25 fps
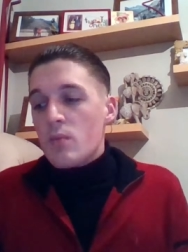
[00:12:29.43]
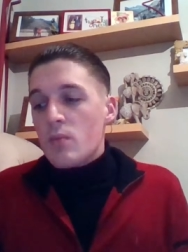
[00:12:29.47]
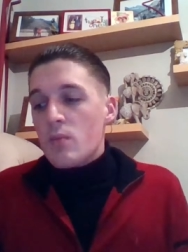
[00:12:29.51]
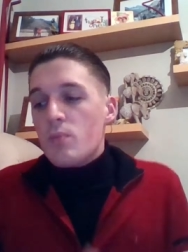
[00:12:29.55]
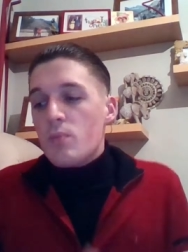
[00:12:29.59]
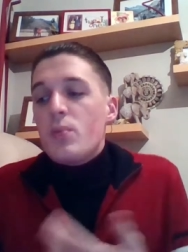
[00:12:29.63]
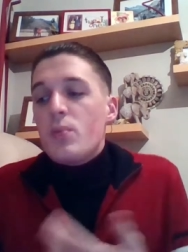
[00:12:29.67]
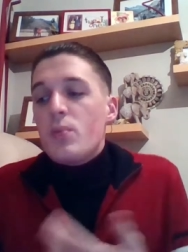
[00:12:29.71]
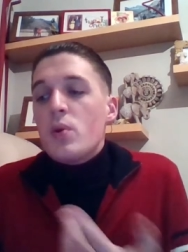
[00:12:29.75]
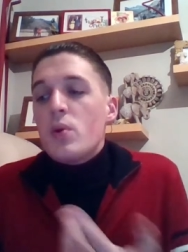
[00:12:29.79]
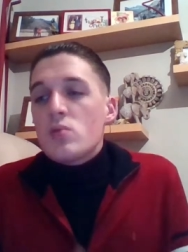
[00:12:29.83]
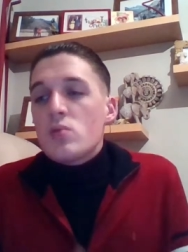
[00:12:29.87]

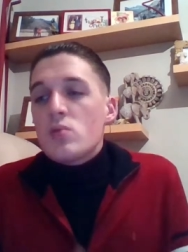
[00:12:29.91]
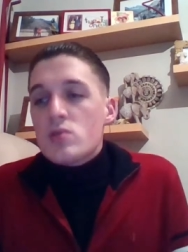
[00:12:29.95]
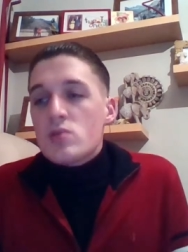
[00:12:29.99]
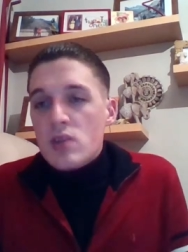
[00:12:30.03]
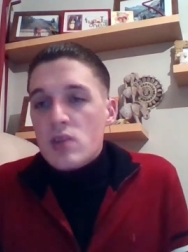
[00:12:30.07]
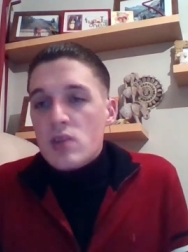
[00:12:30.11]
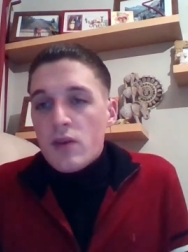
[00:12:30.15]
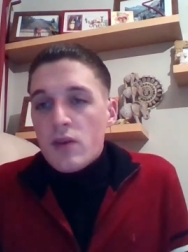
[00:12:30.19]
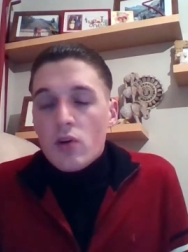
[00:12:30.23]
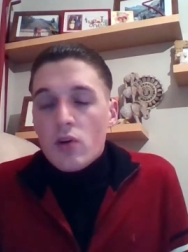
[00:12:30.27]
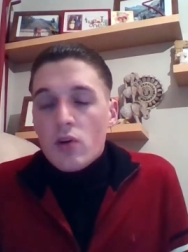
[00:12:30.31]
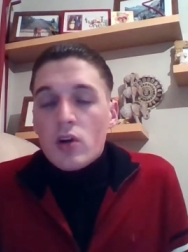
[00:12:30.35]
boost
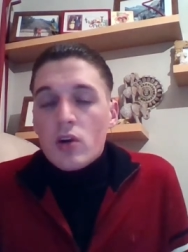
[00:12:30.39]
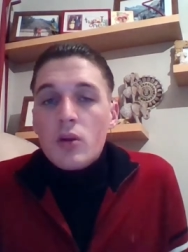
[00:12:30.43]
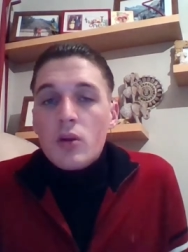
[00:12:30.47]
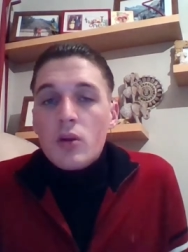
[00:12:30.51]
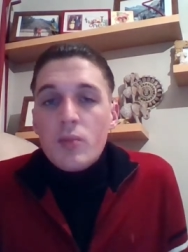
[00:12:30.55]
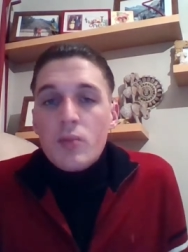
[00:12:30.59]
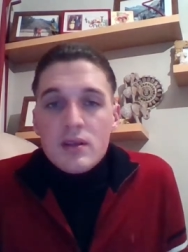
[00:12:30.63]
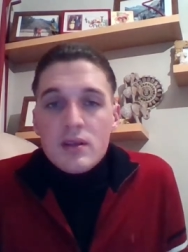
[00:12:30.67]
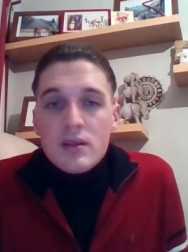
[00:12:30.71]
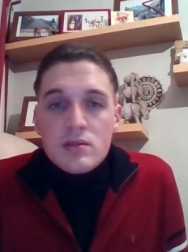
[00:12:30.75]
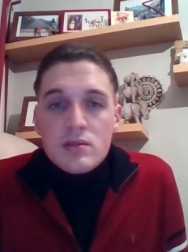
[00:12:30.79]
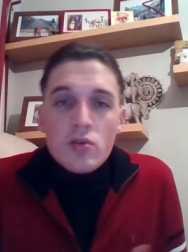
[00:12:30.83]
if you're a little
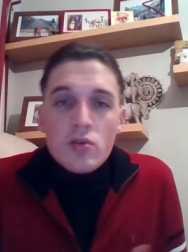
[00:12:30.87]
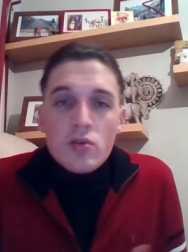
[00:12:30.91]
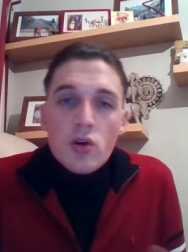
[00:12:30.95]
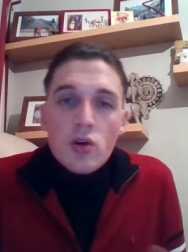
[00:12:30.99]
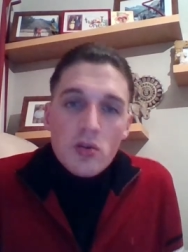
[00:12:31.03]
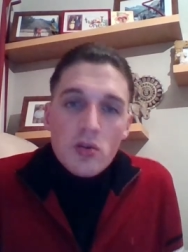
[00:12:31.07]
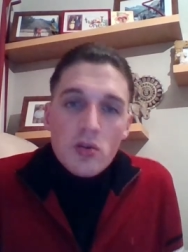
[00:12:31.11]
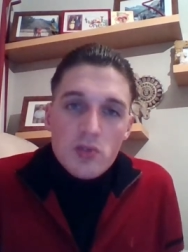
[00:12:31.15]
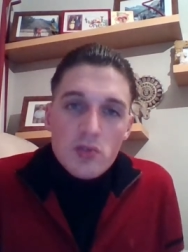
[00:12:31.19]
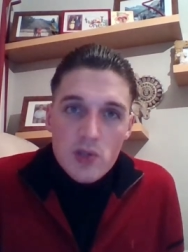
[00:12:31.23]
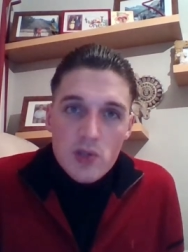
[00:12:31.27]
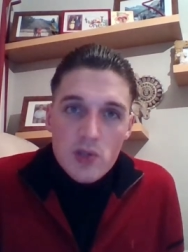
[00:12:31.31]
bit sort of
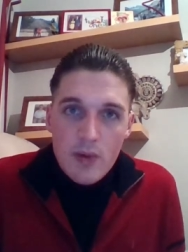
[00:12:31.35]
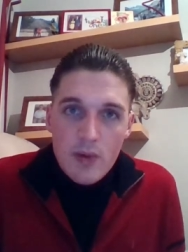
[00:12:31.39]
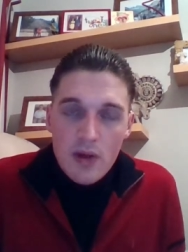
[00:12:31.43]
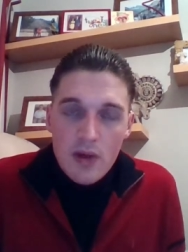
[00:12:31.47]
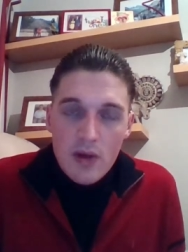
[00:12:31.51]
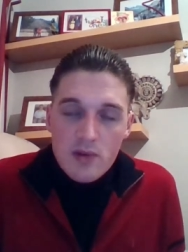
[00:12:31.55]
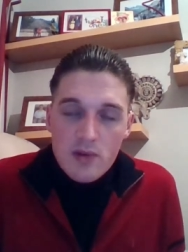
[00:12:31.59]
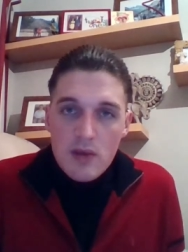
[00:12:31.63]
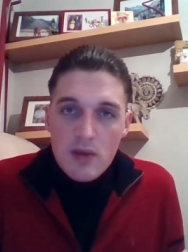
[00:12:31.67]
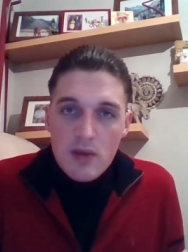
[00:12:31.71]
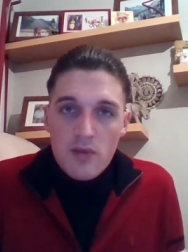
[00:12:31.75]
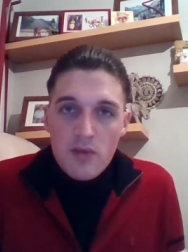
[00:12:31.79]
conscious about
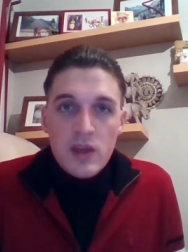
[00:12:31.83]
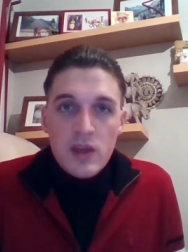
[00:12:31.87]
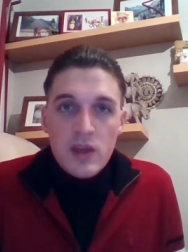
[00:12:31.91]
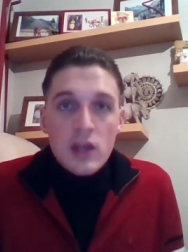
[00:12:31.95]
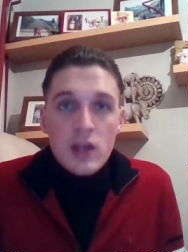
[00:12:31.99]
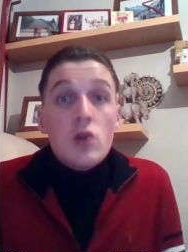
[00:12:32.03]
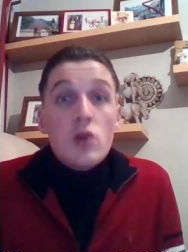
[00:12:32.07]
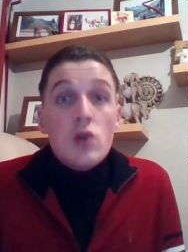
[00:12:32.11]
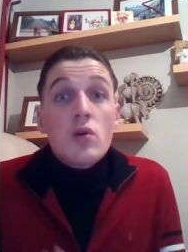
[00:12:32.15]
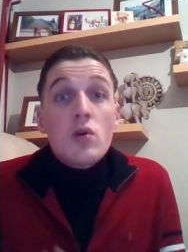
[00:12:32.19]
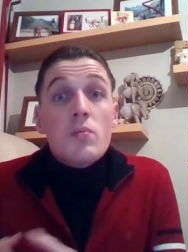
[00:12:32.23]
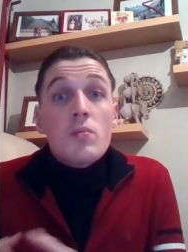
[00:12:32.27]
something
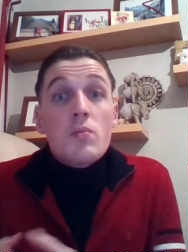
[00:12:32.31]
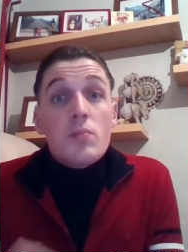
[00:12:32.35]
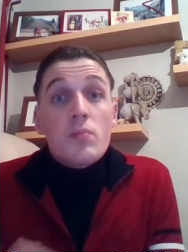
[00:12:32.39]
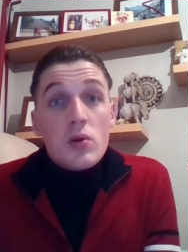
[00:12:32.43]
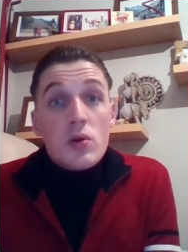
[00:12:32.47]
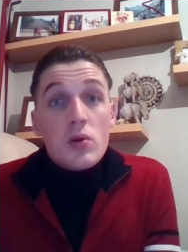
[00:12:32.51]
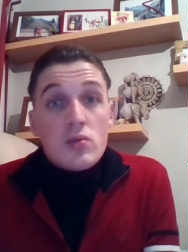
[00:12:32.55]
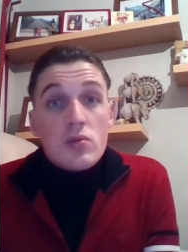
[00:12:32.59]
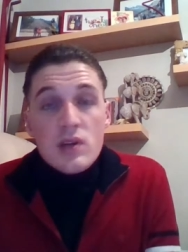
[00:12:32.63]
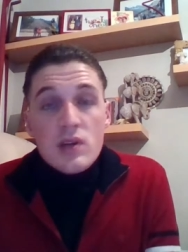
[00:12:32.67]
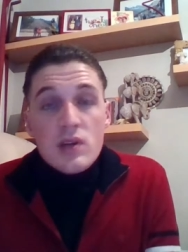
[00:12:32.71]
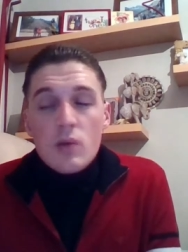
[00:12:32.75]
you can
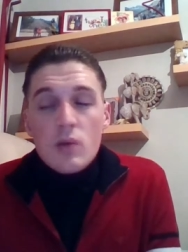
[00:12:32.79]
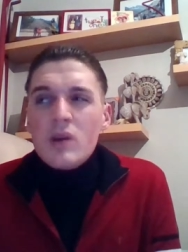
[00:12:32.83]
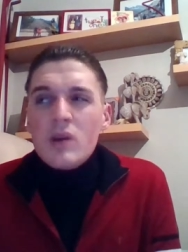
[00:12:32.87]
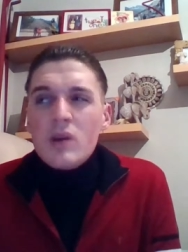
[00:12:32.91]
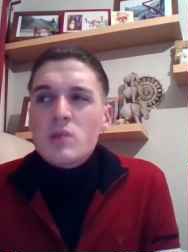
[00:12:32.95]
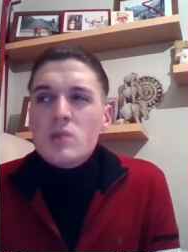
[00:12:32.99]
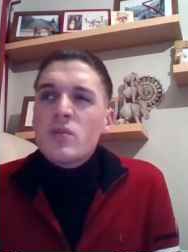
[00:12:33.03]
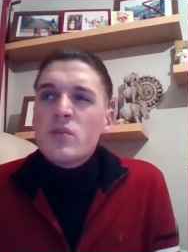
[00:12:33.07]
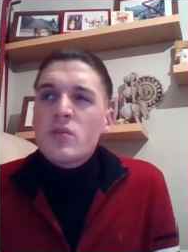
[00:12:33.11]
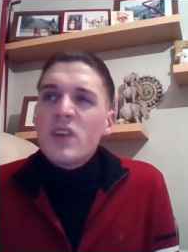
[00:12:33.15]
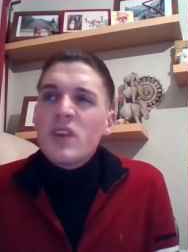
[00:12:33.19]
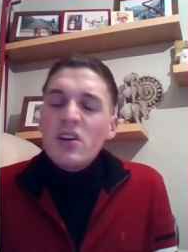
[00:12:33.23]
boost it whereas
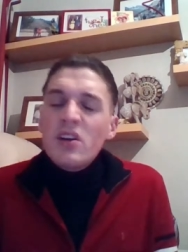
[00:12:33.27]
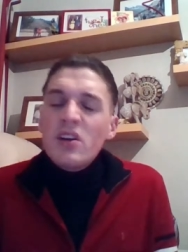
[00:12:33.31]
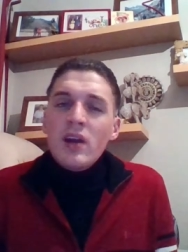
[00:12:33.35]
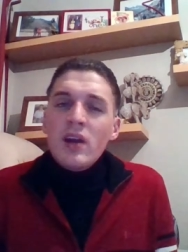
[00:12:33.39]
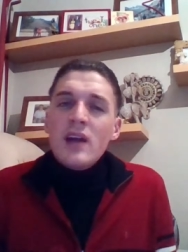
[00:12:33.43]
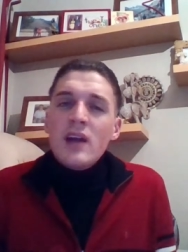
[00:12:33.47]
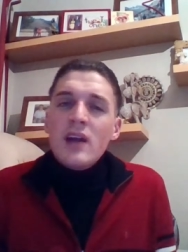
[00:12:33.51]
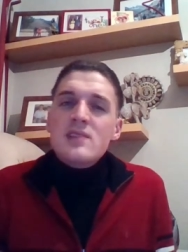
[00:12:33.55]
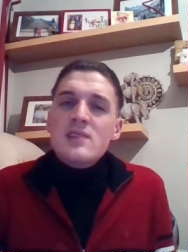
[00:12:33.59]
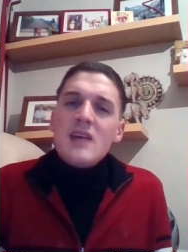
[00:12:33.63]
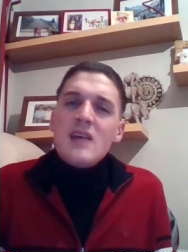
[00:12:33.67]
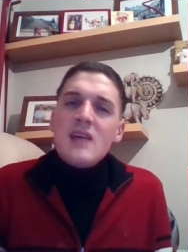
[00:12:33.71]
with hearing
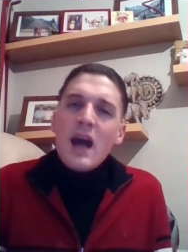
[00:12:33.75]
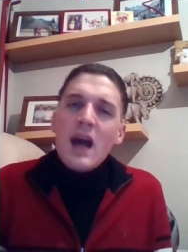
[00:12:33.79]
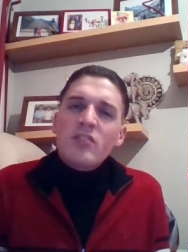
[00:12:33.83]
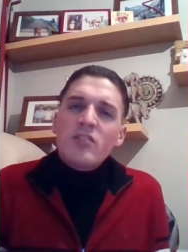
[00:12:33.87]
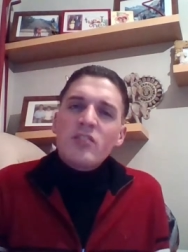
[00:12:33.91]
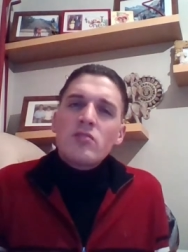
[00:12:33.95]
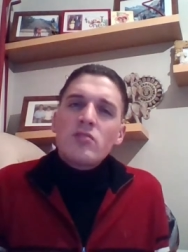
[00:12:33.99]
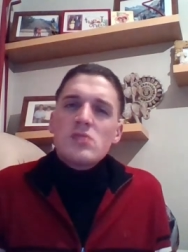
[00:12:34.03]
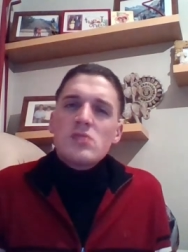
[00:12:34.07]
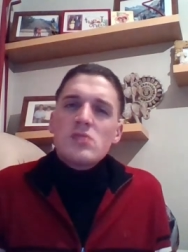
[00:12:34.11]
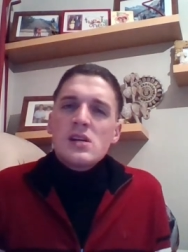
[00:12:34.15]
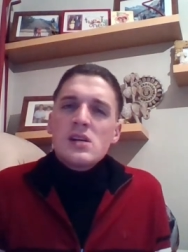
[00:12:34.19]
aids they haven't
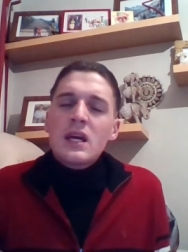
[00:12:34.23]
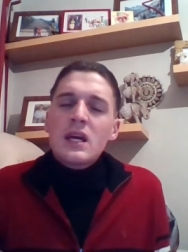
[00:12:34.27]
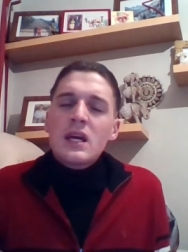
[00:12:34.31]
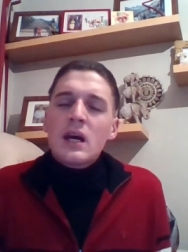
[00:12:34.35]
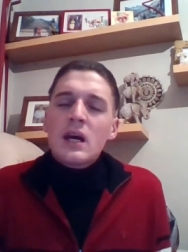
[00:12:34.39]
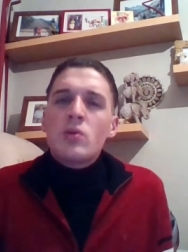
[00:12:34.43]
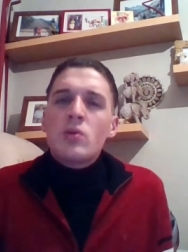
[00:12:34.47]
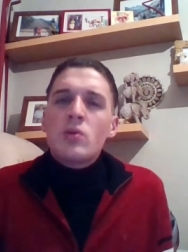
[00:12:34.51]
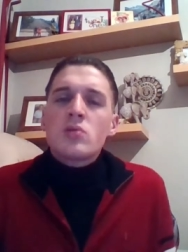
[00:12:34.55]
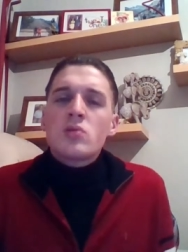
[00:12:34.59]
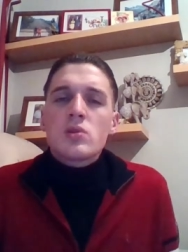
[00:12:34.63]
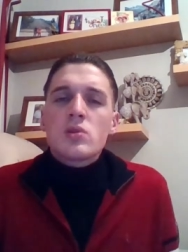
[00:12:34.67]
really come
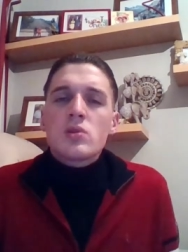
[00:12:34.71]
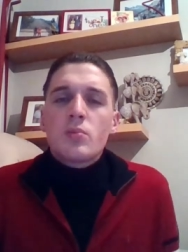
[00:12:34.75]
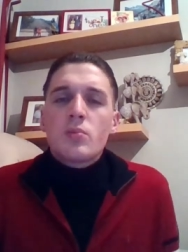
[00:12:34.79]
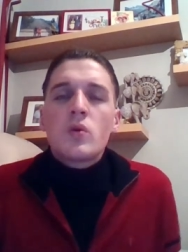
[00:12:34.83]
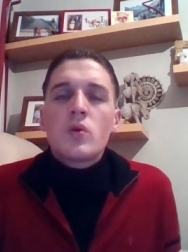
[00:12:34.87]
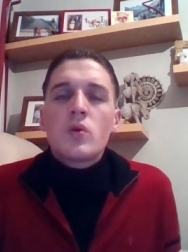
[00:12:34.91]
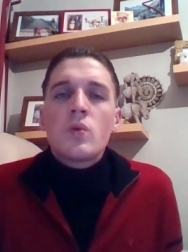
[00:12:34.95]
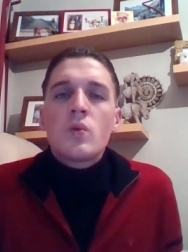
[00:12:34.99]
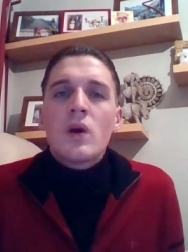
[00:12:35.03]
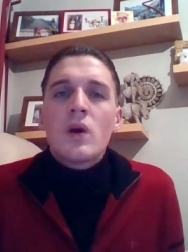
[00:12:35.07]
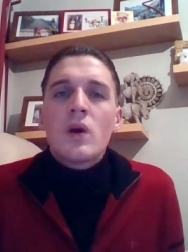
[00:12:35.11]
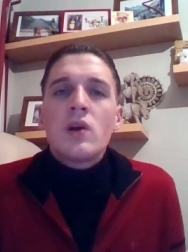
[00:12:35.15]
on to the
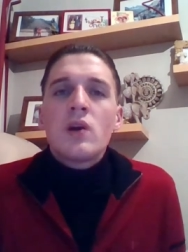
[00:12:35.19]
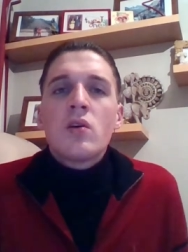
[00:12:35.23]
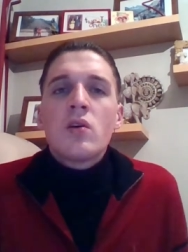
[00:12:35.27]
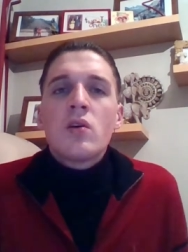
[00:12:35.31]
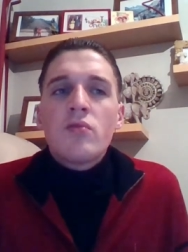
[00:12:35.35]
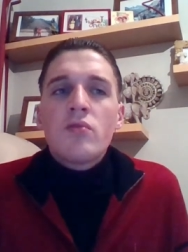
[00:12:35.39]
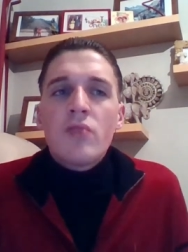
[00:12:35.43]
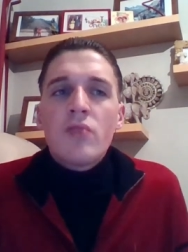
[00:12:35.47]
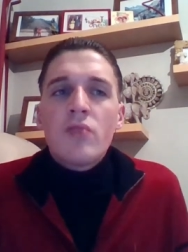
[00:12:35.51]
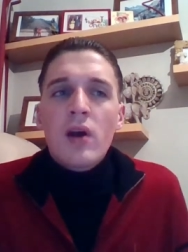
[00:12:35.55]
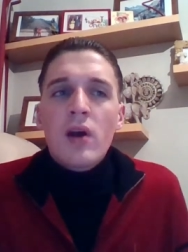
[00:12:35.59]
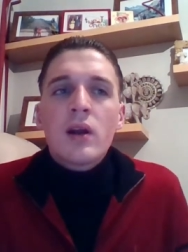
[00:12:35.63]
point where you can
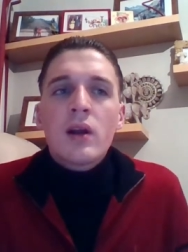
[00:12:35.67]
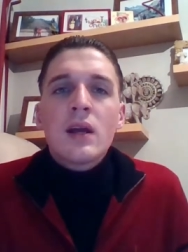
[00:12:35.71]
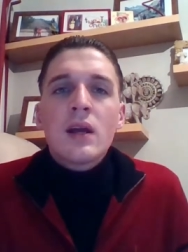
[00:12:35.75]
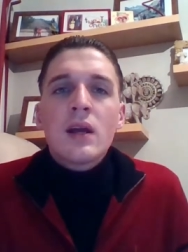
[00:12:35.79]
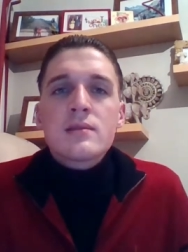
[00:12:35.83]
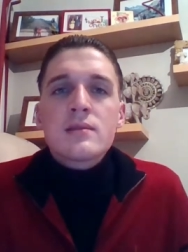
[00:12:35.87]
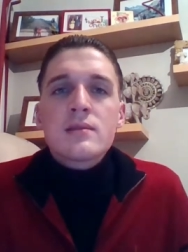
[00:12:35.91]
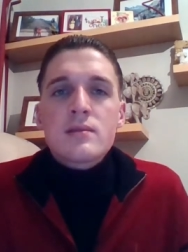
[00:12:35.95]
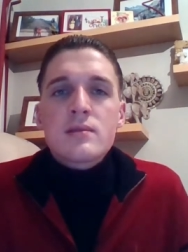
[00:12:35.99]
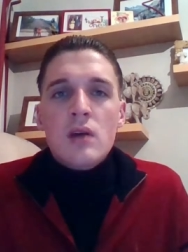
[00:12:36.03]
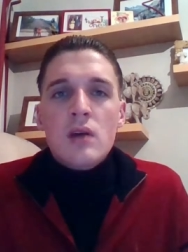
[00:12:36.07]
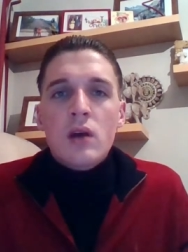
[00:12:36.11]
vary
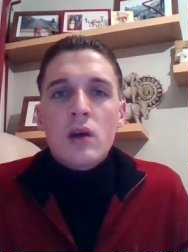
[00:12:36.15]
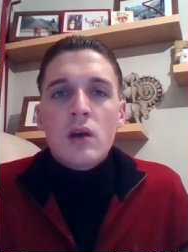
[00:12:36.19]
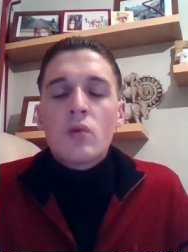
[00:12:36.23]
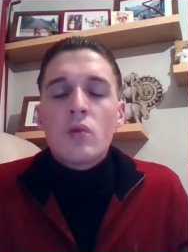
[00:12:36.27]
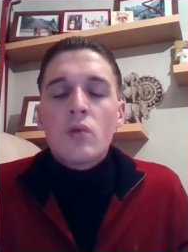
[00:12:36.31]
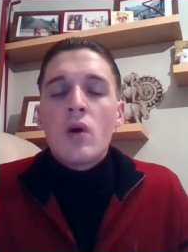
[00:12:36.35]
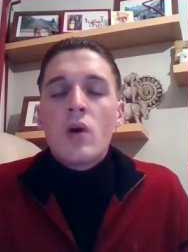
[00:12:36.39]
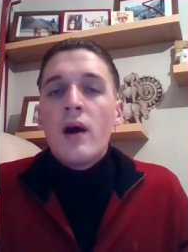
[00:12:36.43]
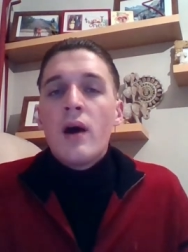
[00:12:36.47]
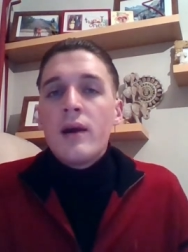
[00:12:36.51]
style